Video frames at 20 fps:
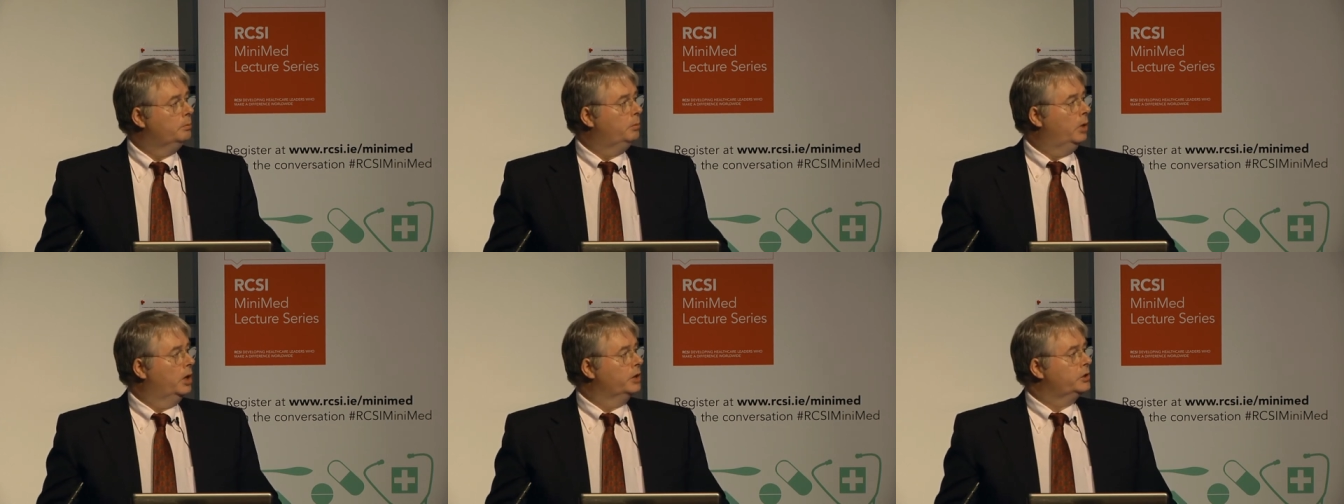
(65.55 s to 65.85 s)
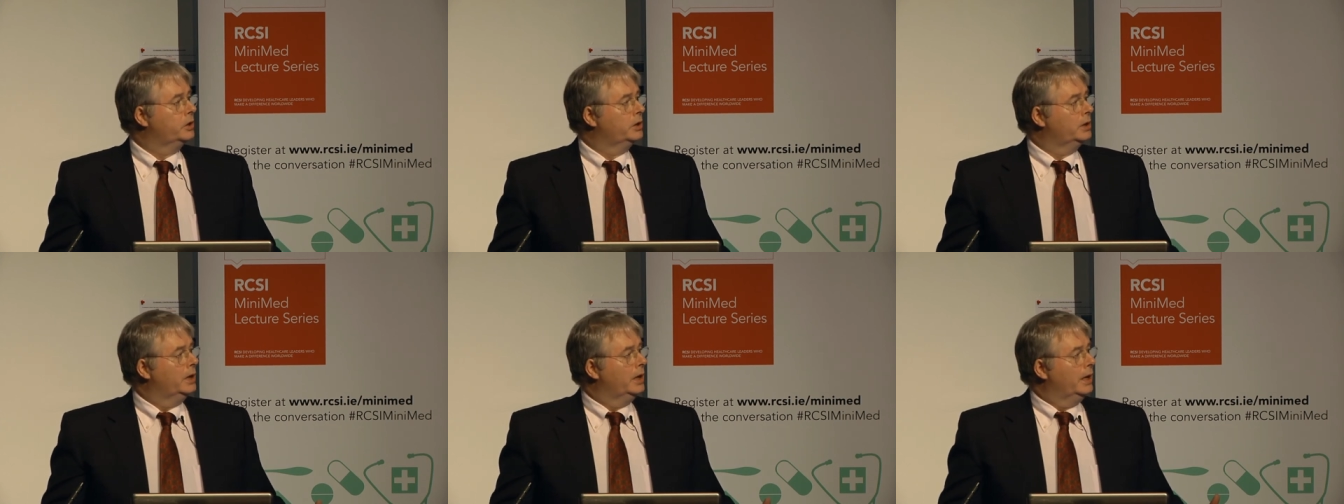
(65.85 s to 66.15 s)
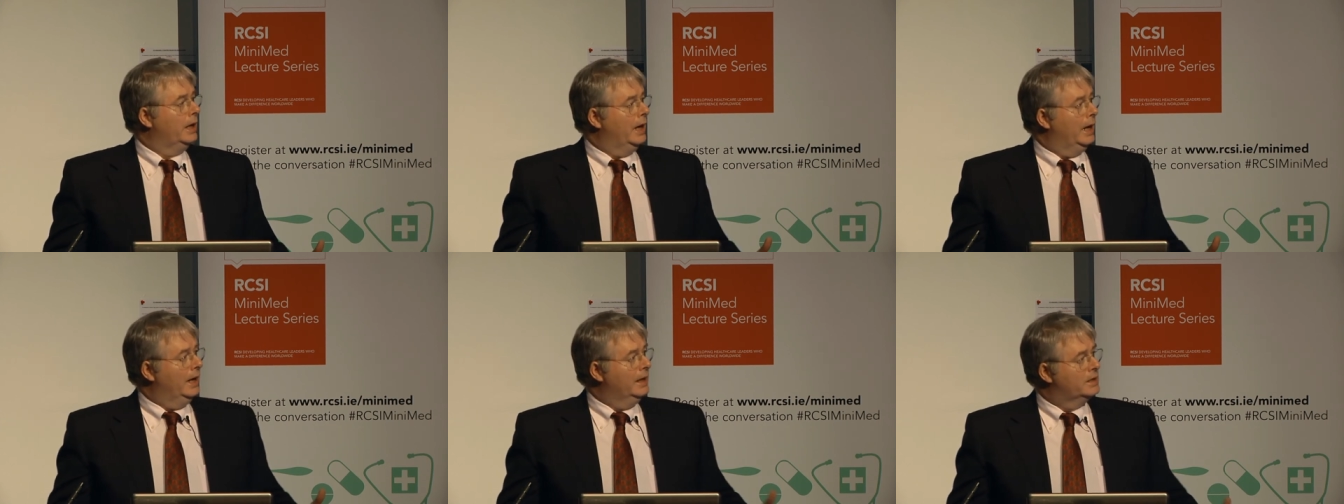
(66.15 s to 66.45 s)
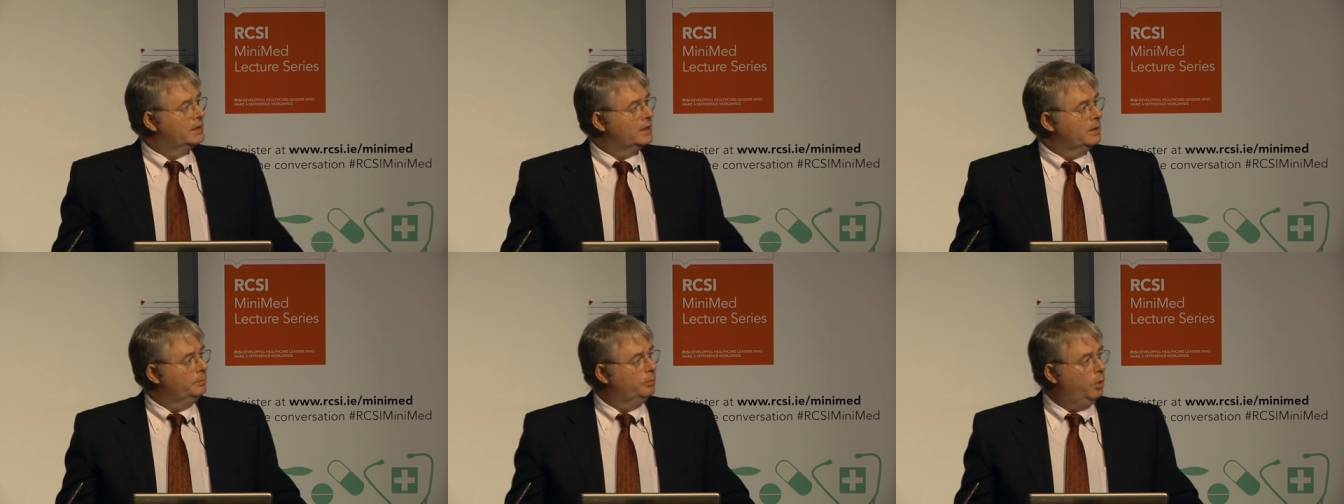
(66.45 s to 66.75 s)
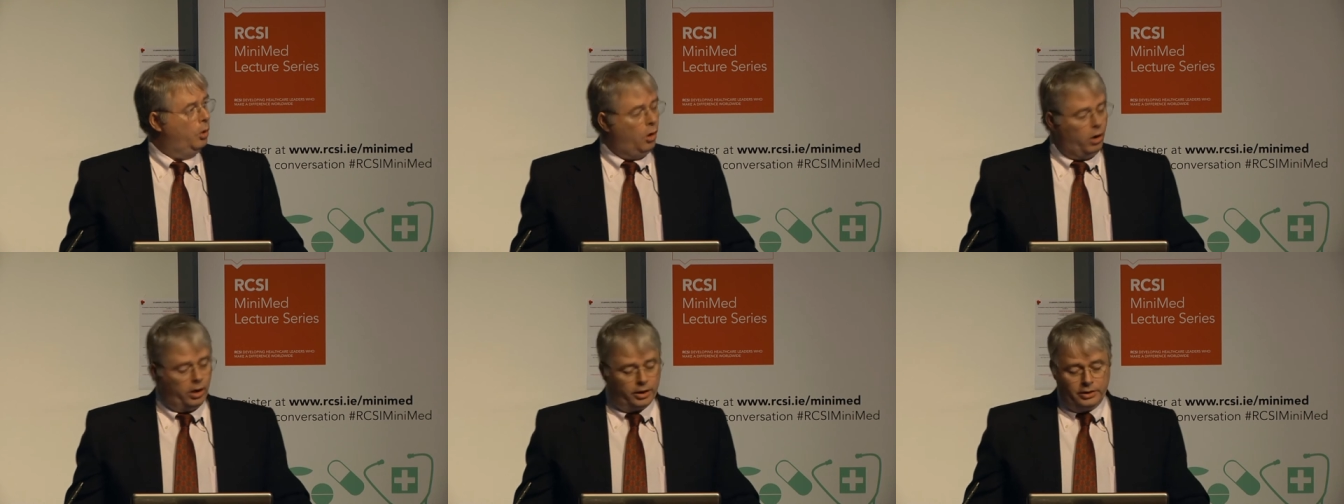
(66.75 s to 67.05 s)
But it's
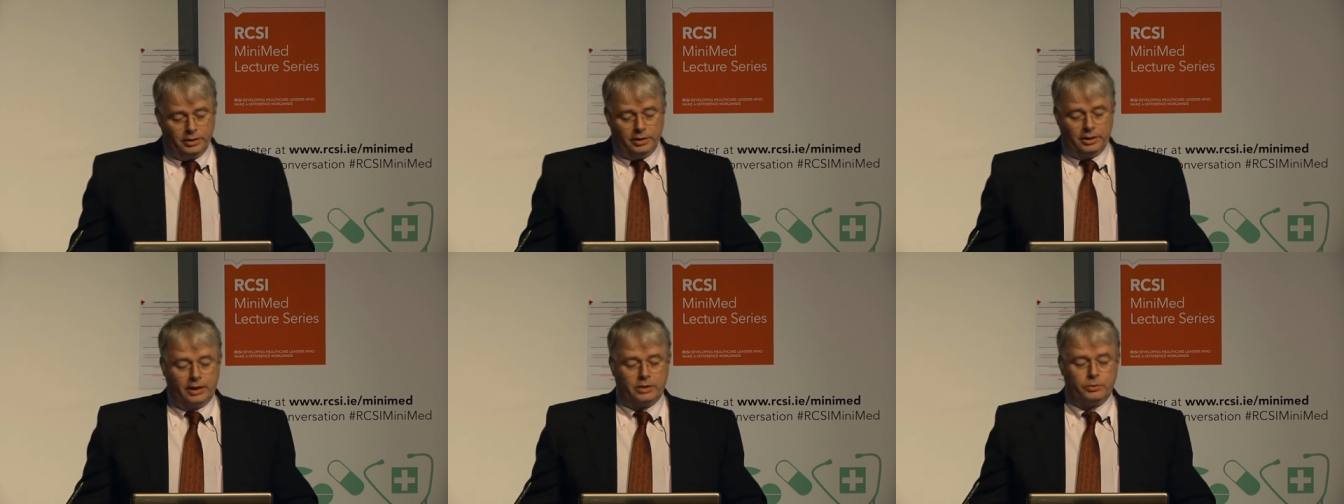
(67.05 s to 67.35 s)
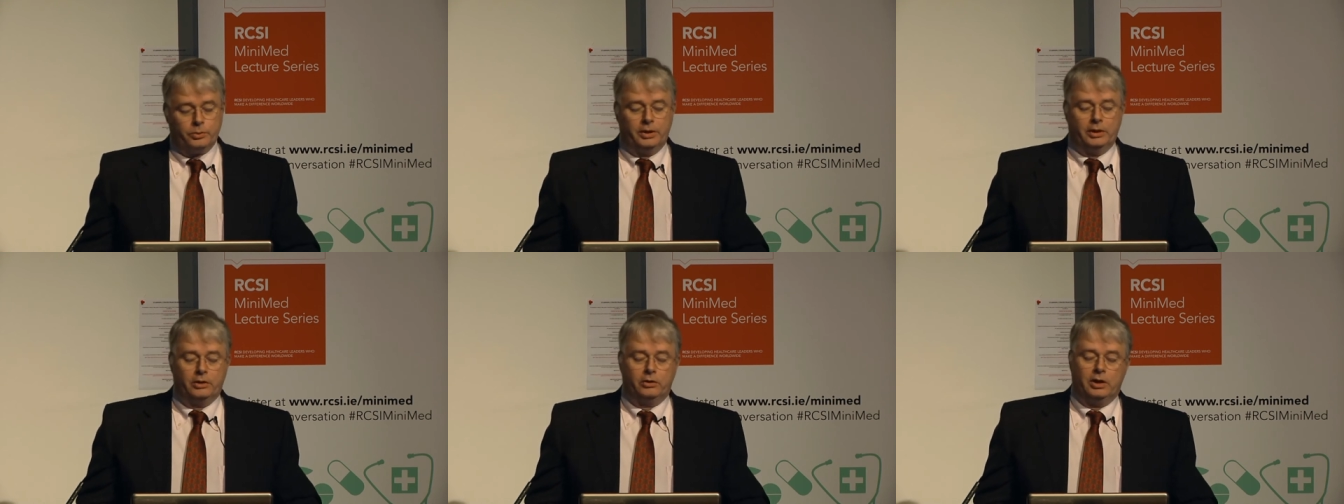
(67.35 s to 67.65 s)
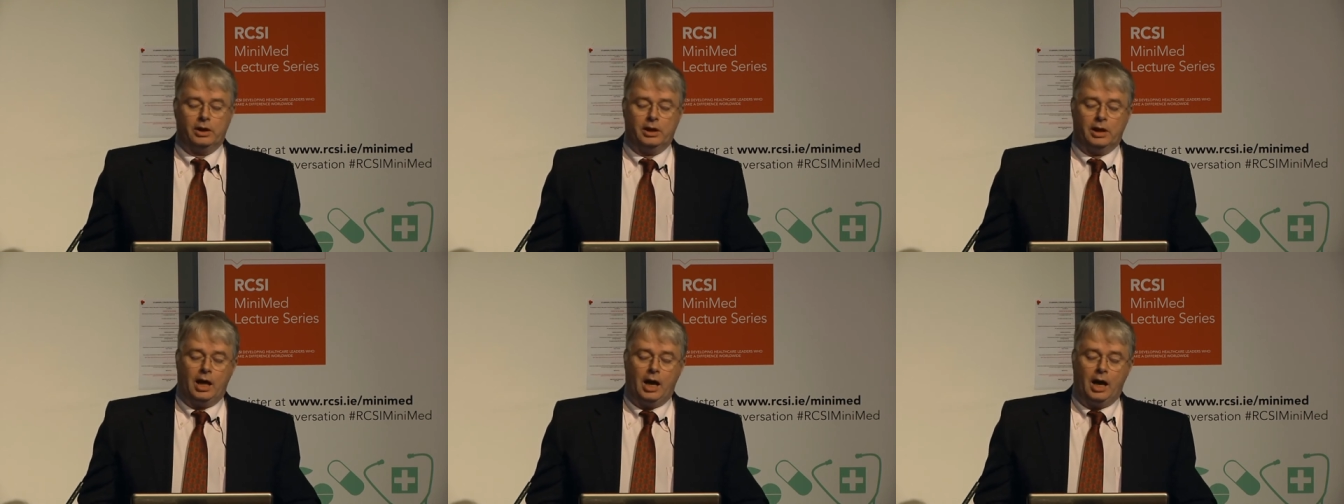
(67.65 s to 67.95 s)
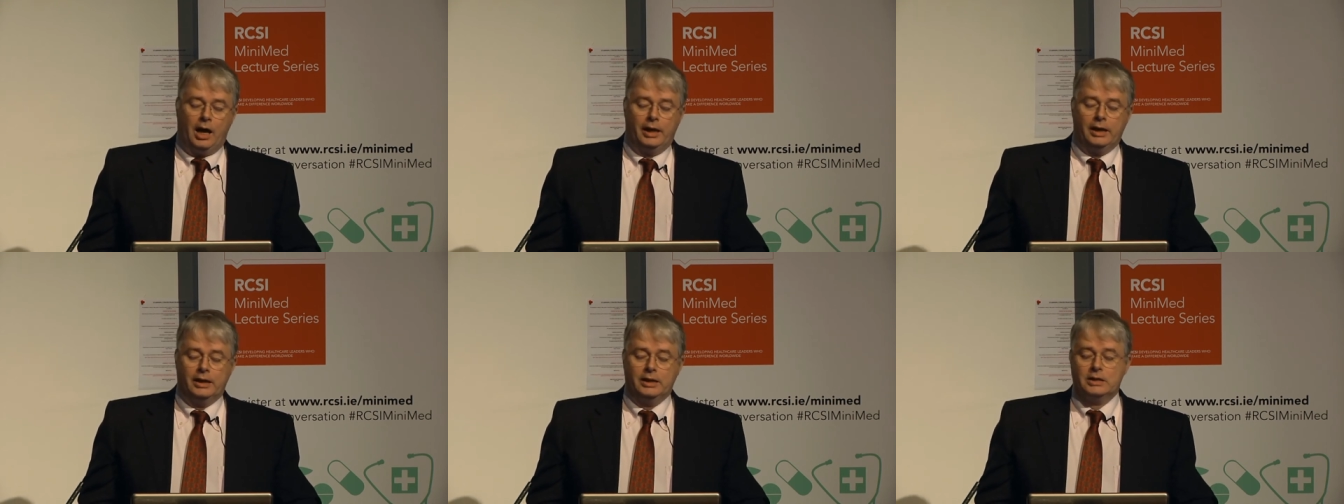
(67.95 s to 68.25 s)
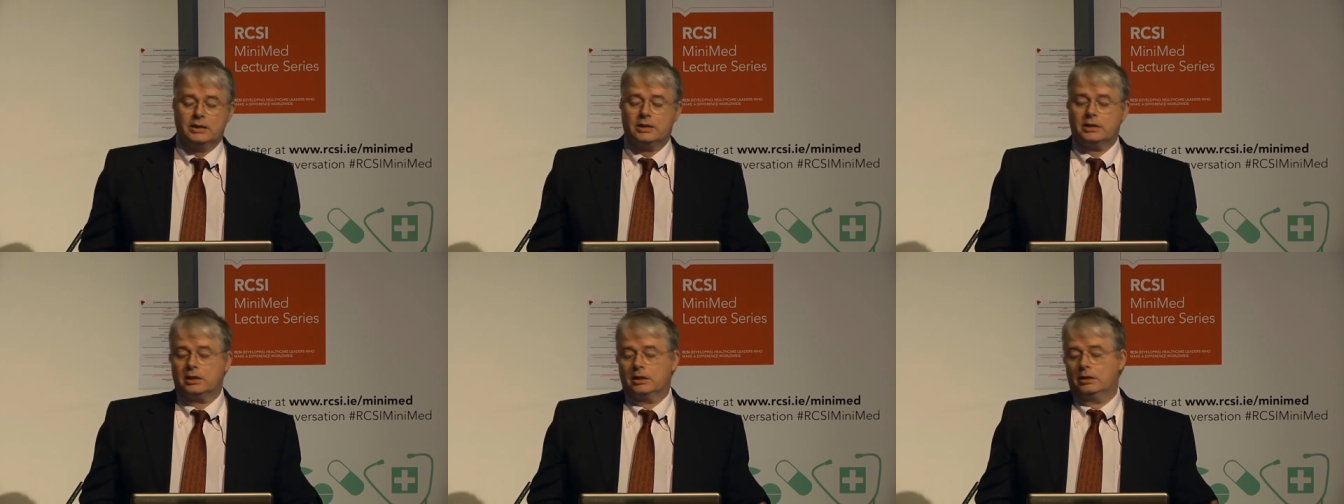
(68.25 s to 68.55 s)
important that we
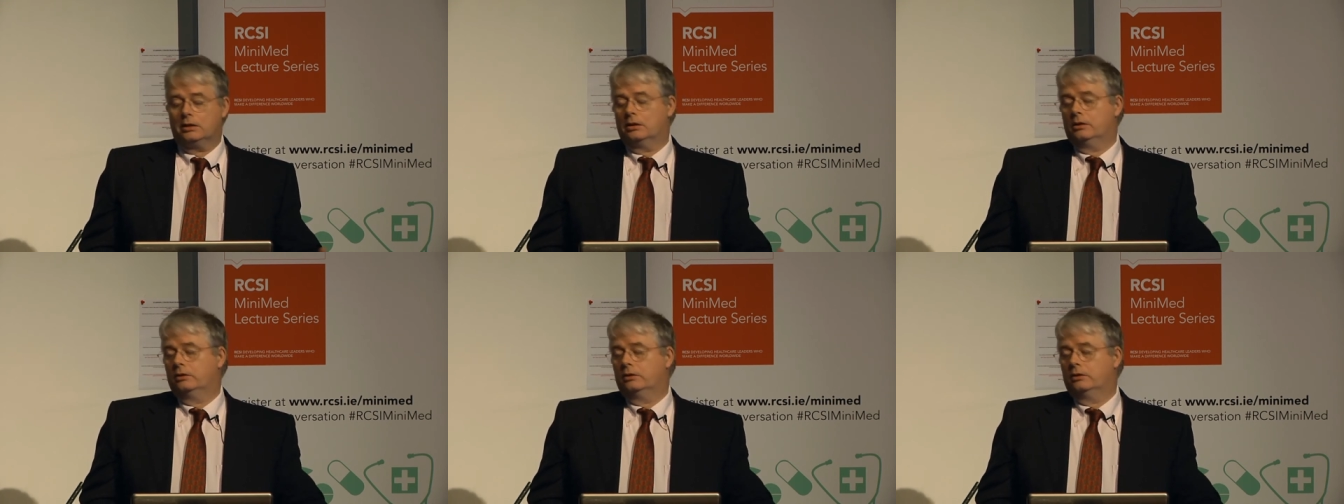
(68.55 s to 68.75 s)
realize,